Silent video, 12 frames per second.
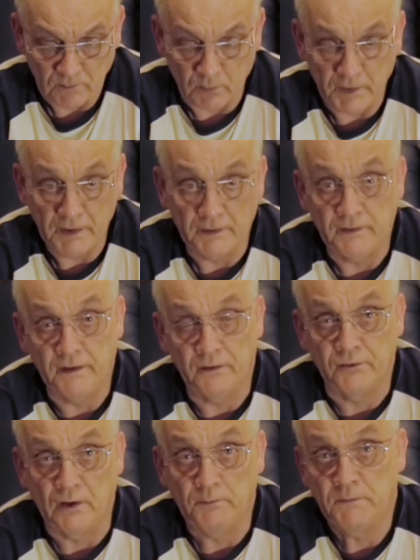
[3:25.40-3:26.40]
where the
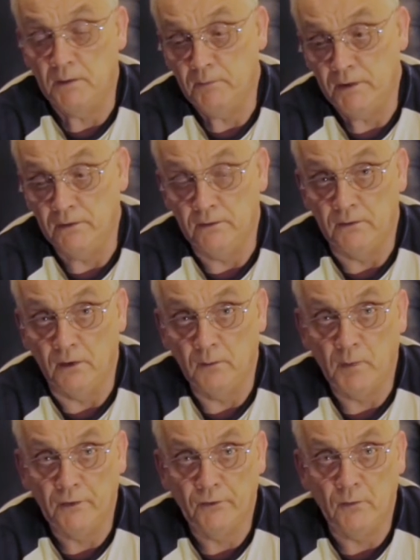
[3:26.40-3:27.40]
script can be
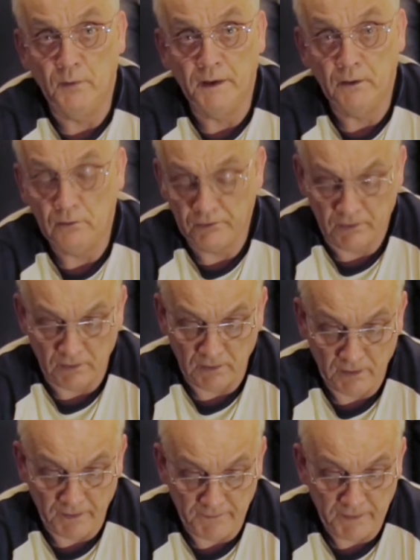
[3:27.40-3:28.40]
done by someone else
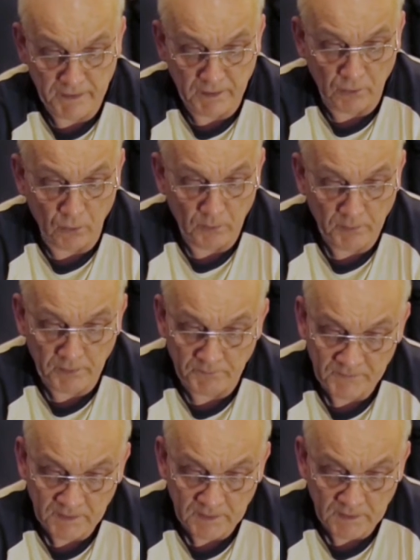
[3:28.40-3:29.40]
and they can go on with
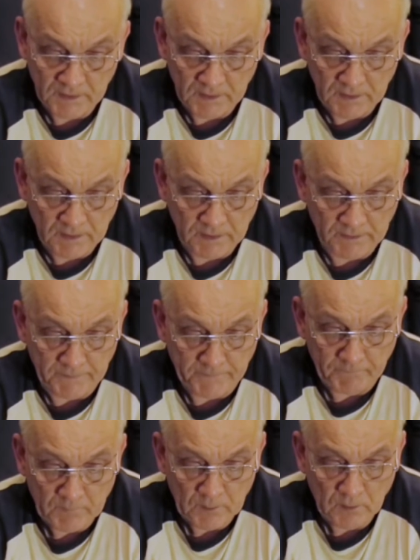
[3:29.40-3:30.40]

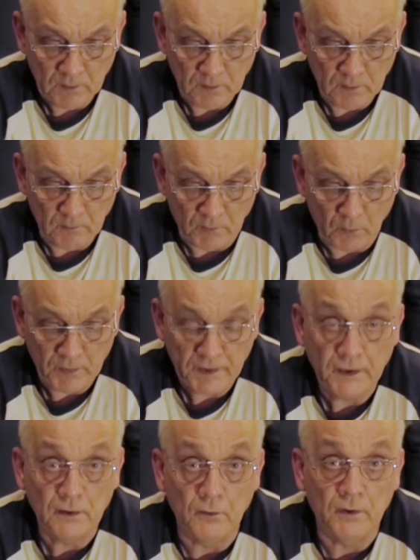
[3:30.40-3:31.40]
it. But when I
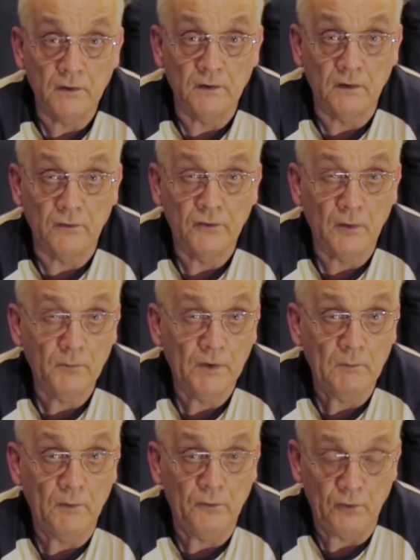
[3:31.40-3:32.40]
did look, there's some
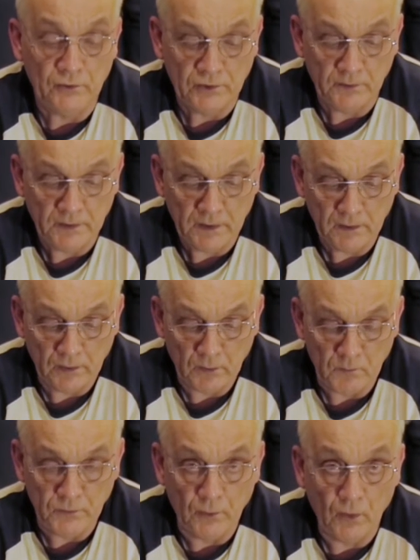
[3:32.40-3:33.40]
sample footage out there,
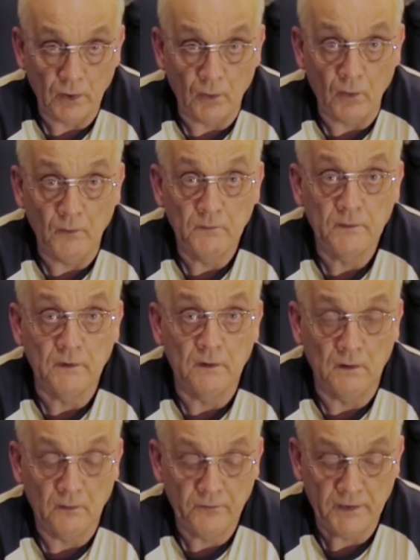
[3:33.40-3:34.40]
not a lot.
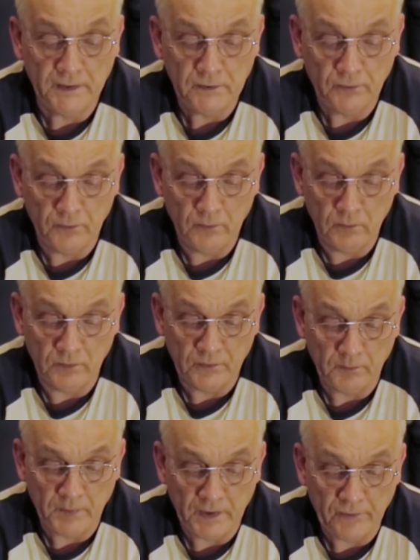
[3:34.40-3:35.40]
I've taken you through what's
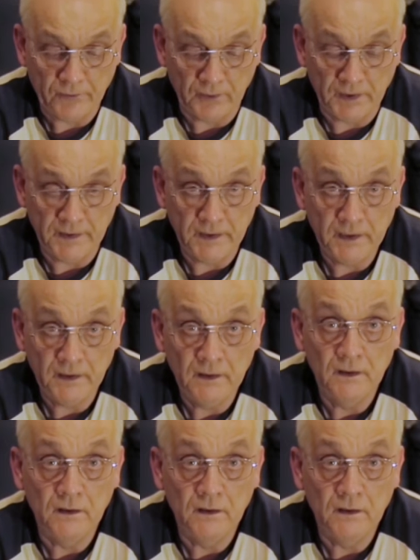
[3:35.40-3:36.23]
a bright sunny day,